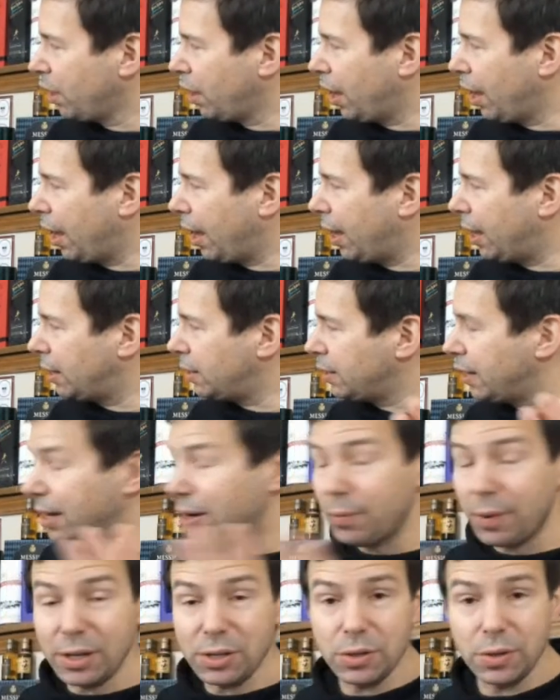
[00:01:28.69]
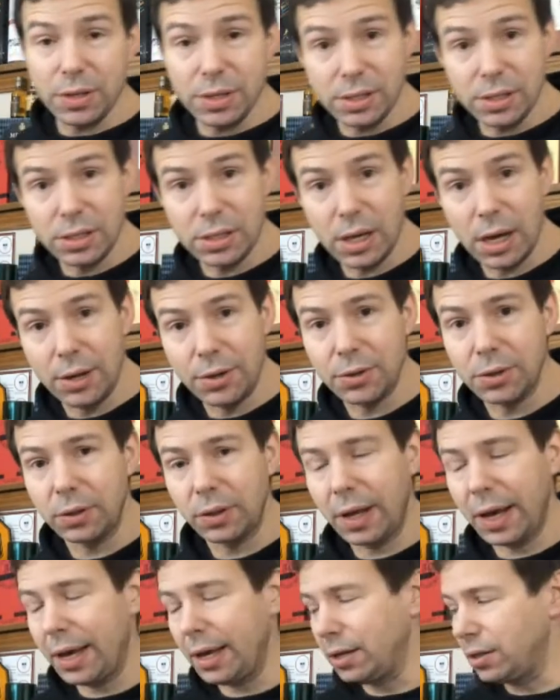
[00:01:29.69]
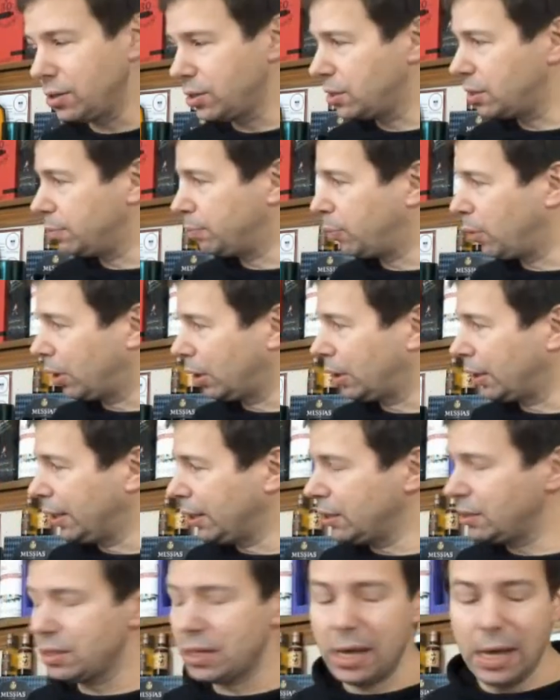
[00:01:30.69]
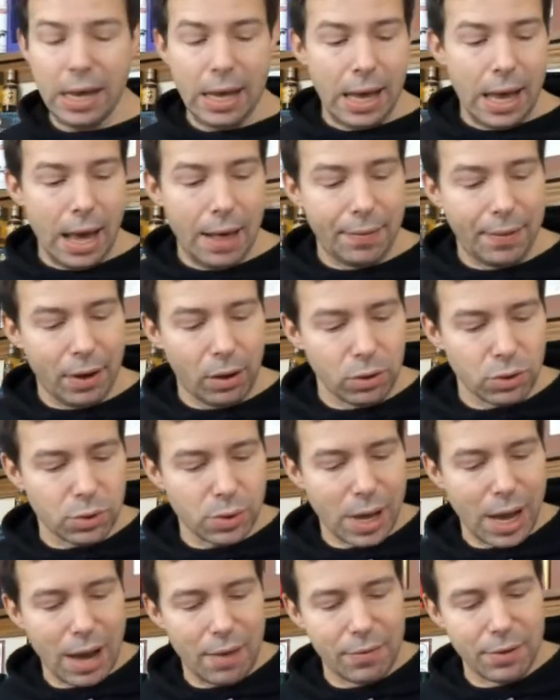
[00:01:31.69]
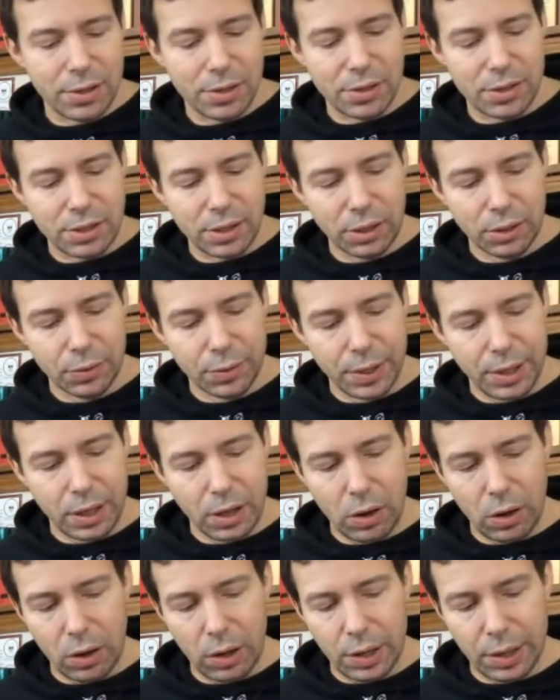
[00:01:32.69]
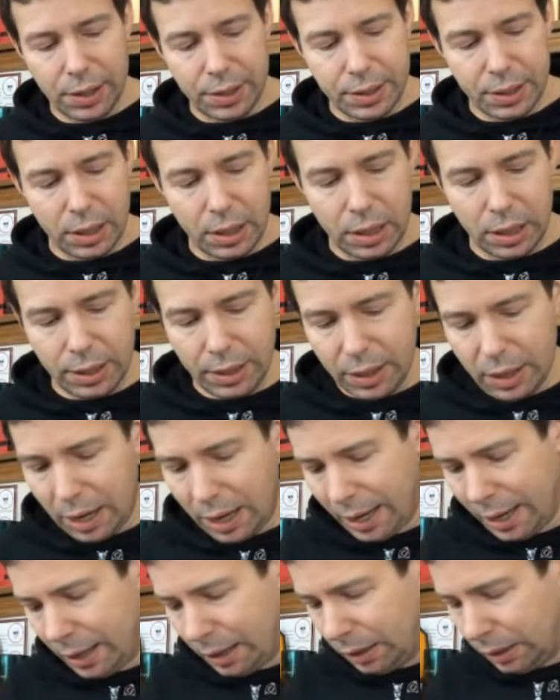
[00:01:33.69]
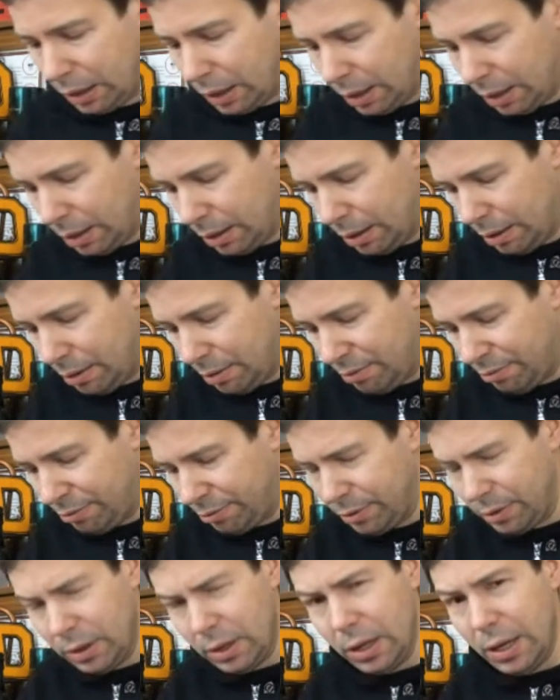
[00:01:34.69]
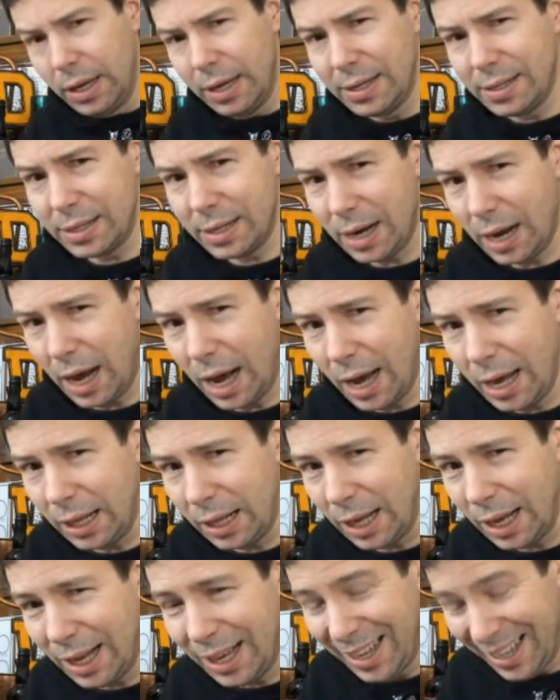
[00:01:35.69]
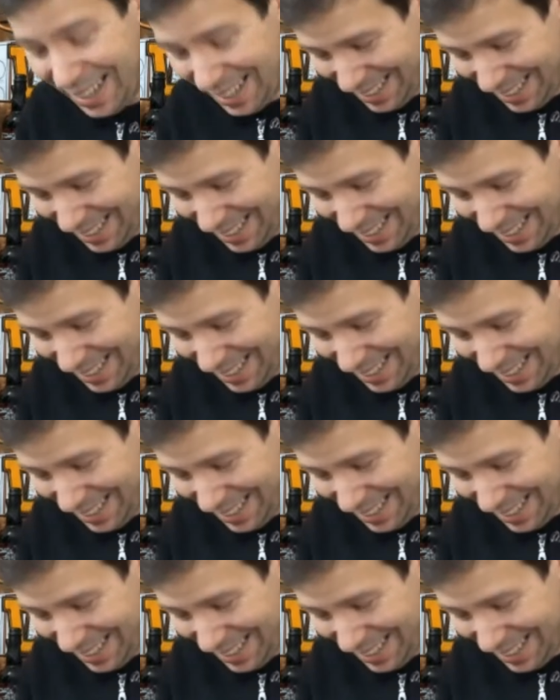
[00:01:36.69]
And anyway, so this is Hunter Laing's bottlings. And they also have a distillery on the Isle of, is it Isla?